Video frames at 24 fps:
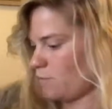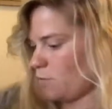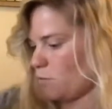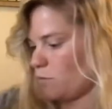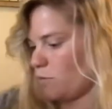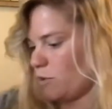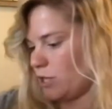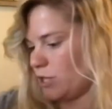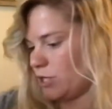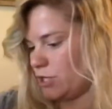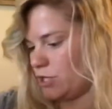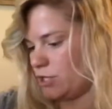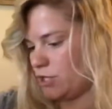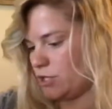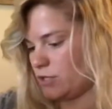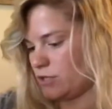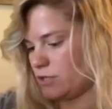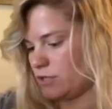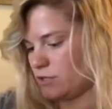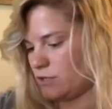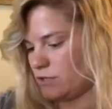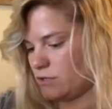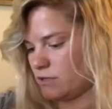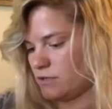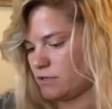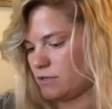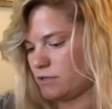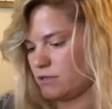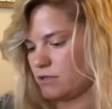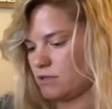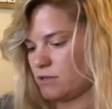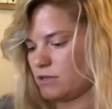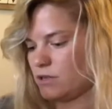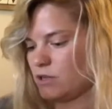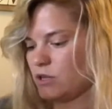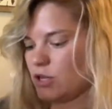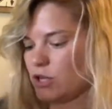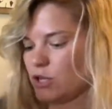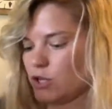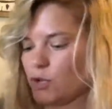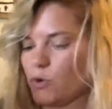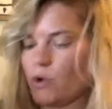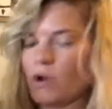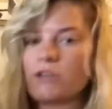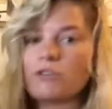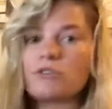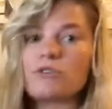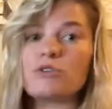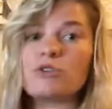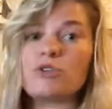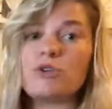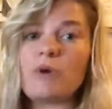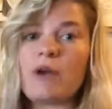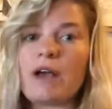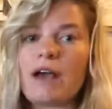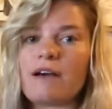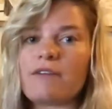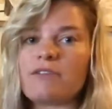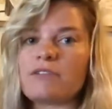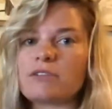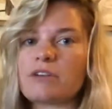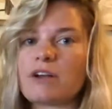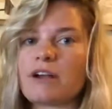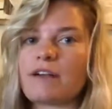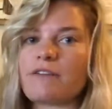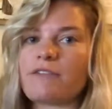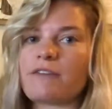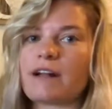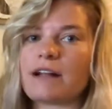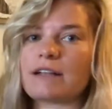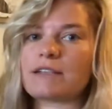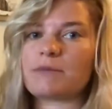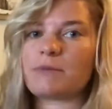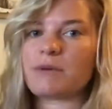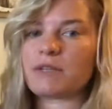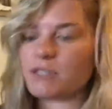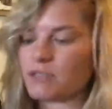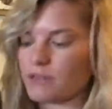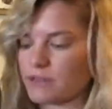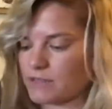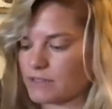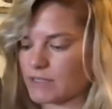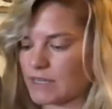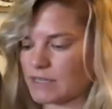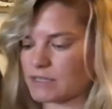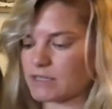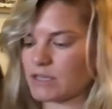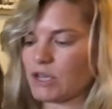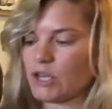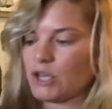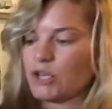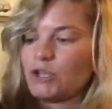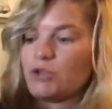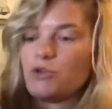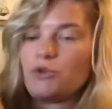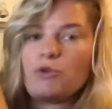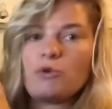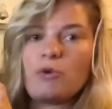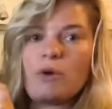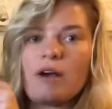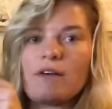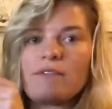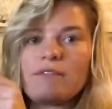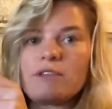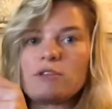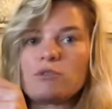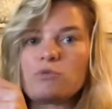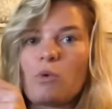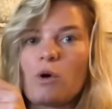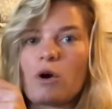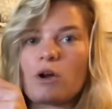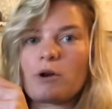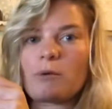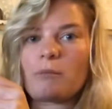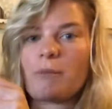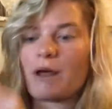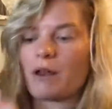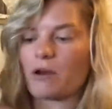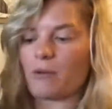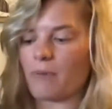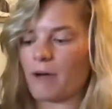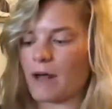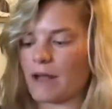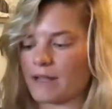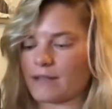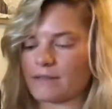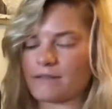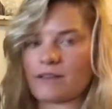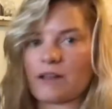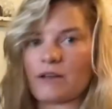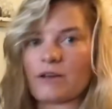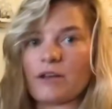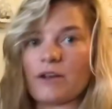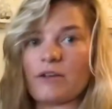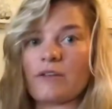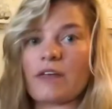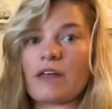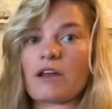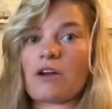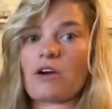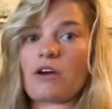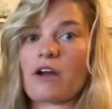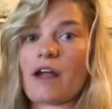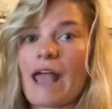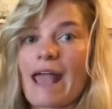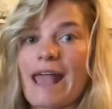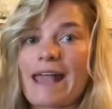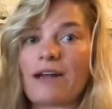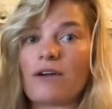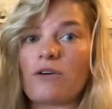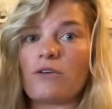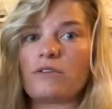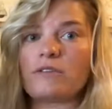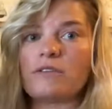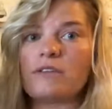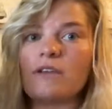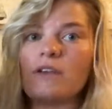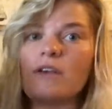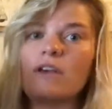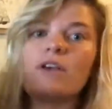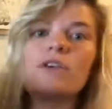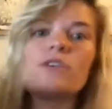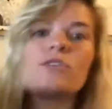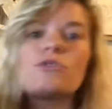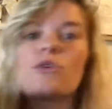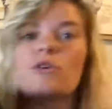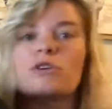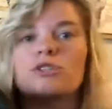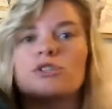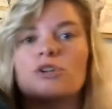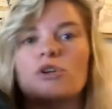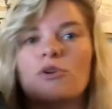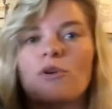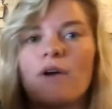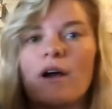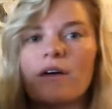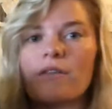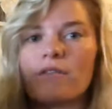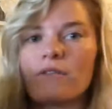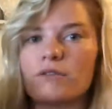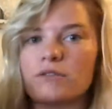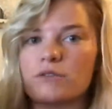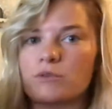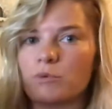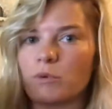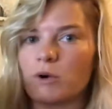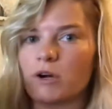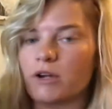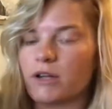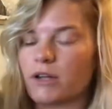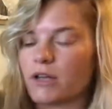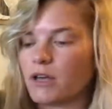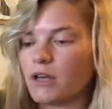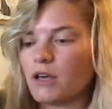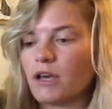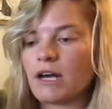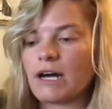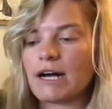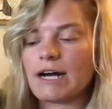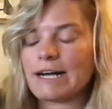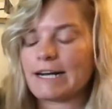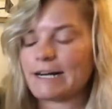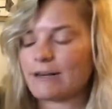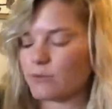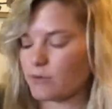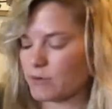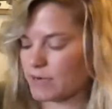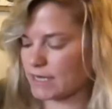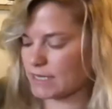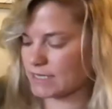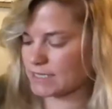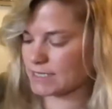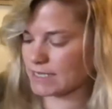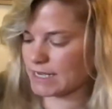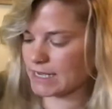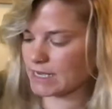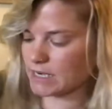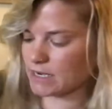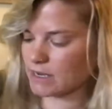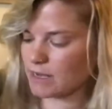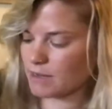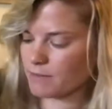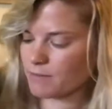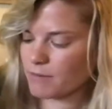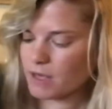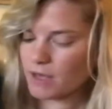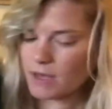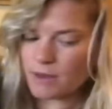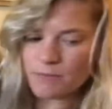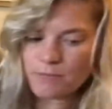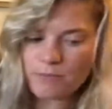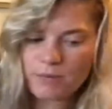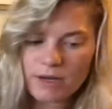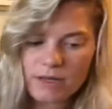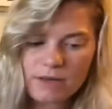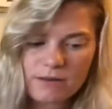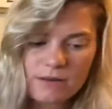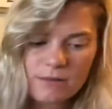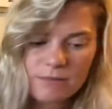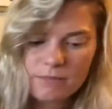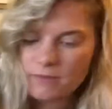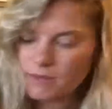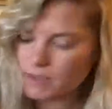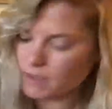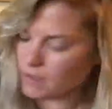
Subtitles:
which you also do have, sorry, I forgot to mention this, guys. You do have these water bottle pockets down here that are angled. So I'll show you how those work when I stand up. But